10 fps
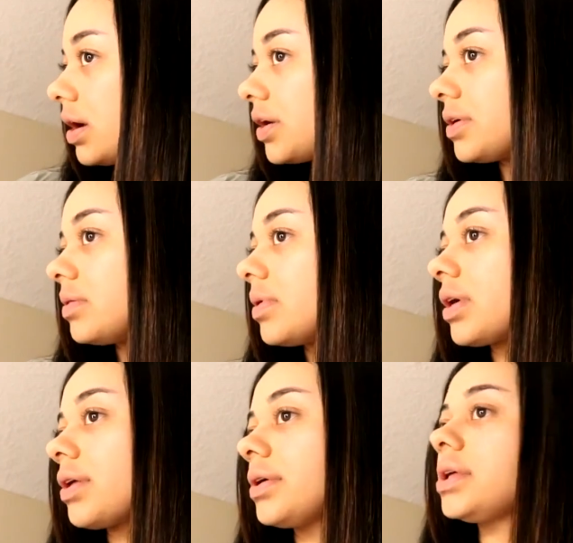I thought about
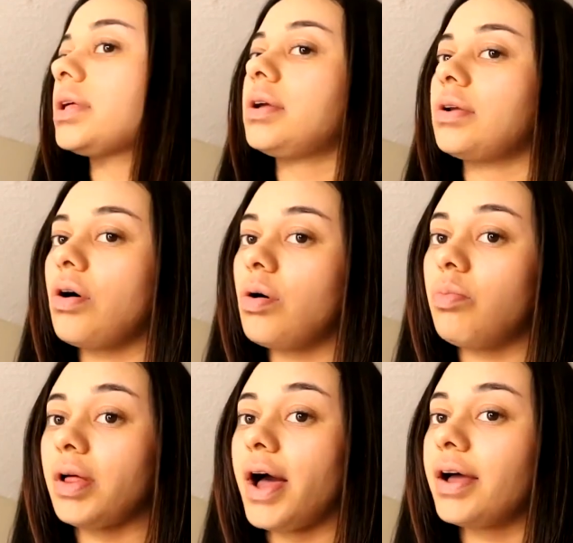coloring it like an all
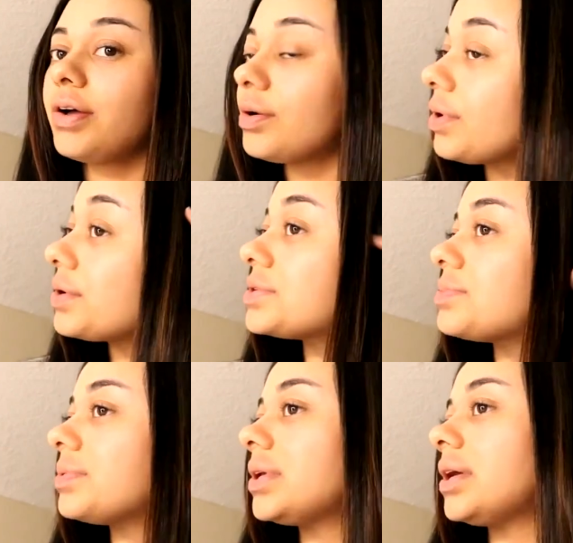black
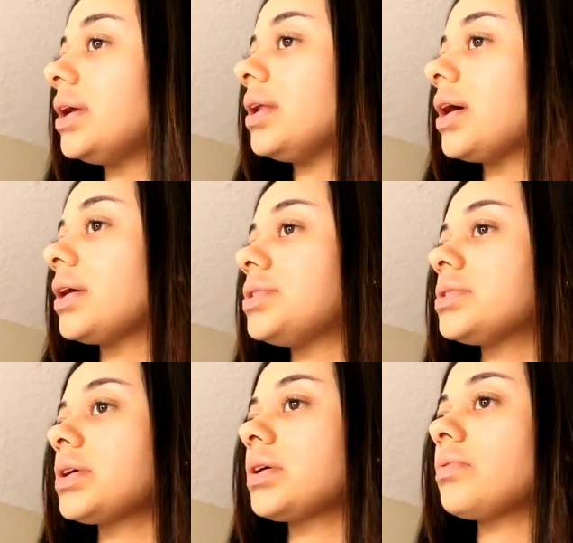almost, but then I
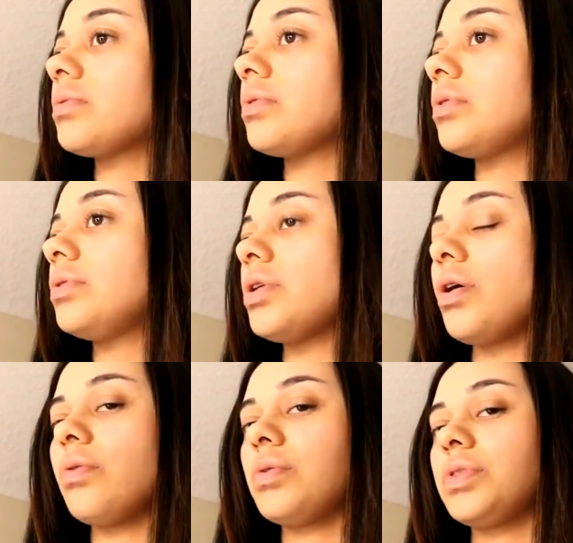just like
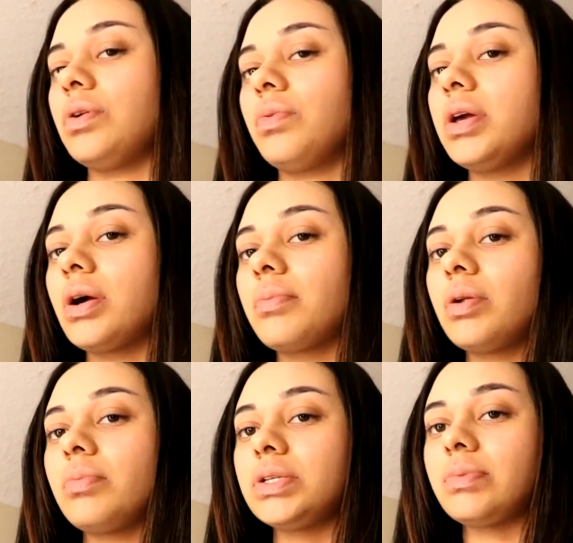know within a week I'm going
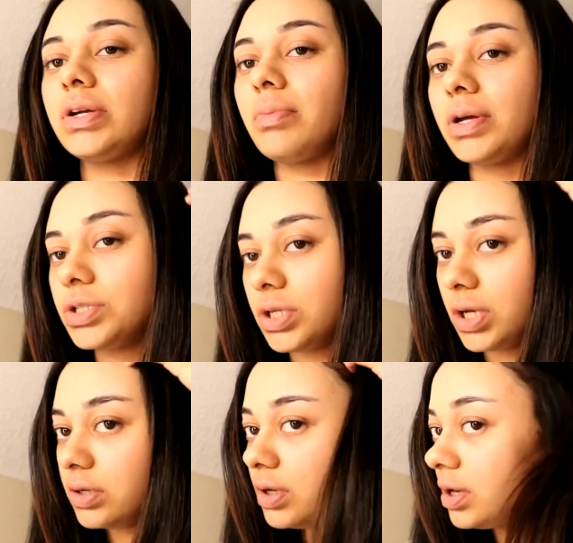to miss my
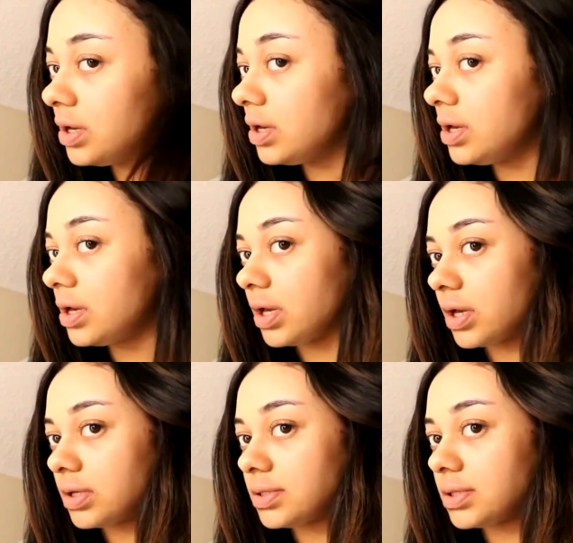dimension,
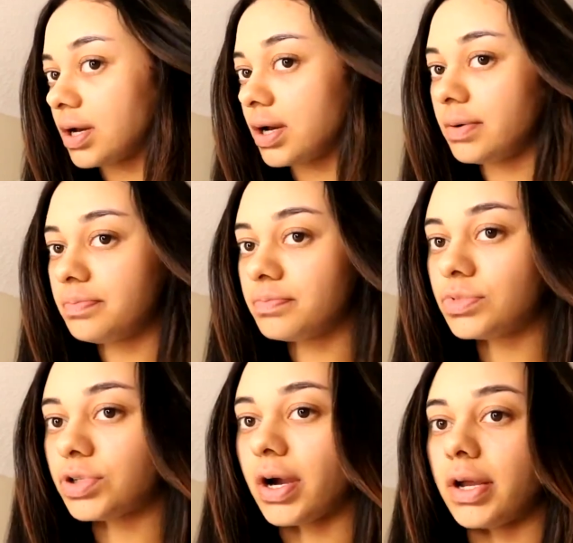and
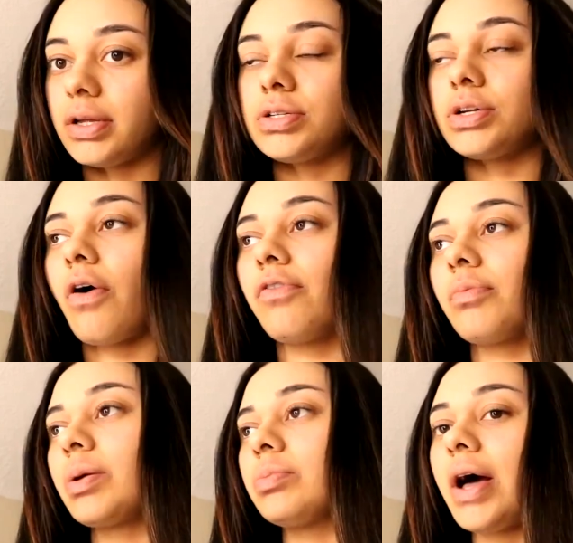trying to go from
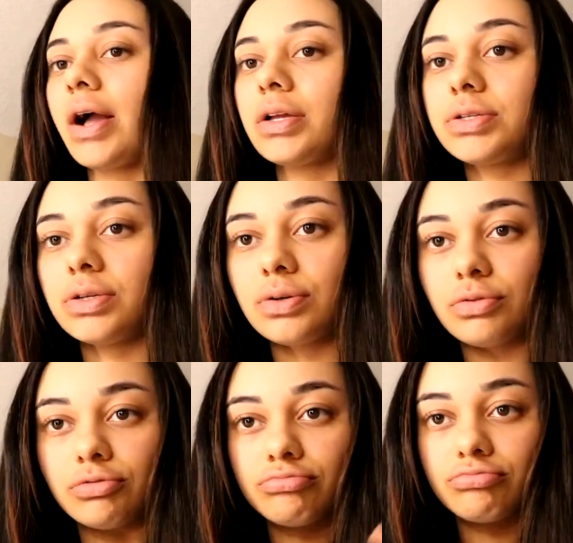like black
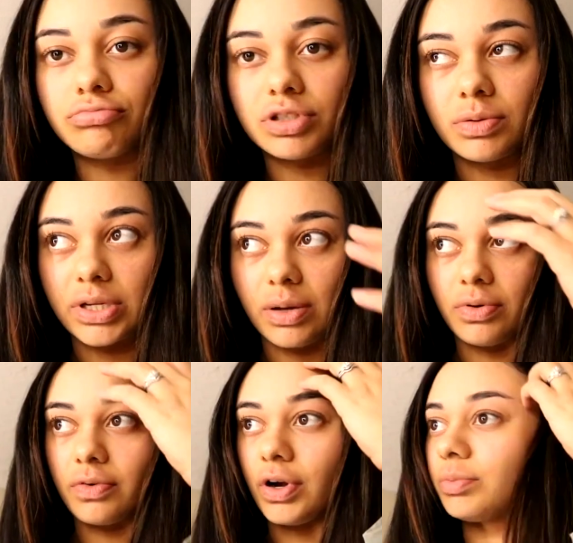to some type
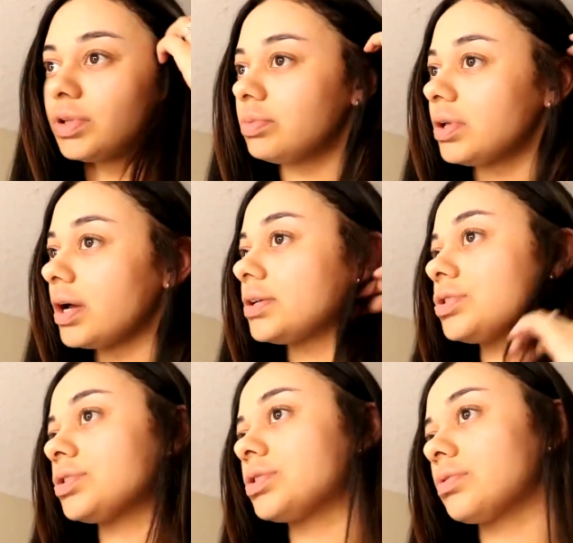of caramely blonde is
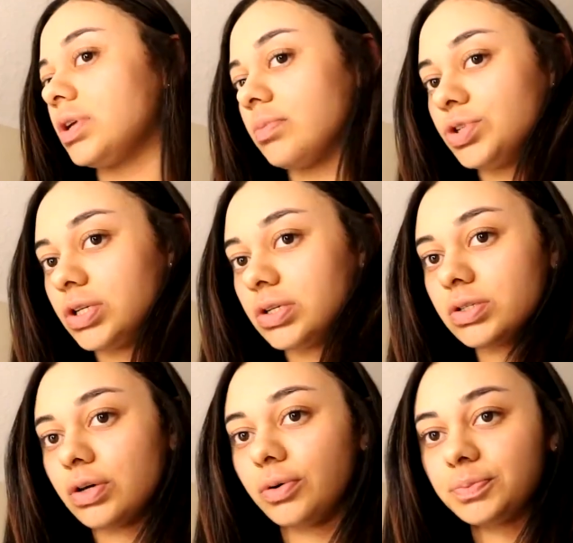just so damaging.
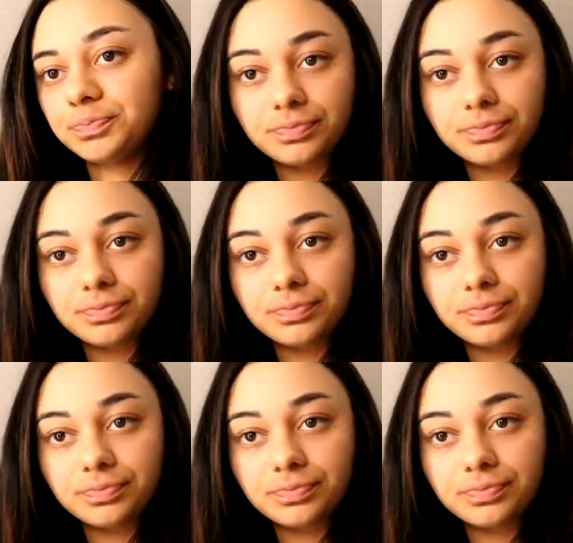So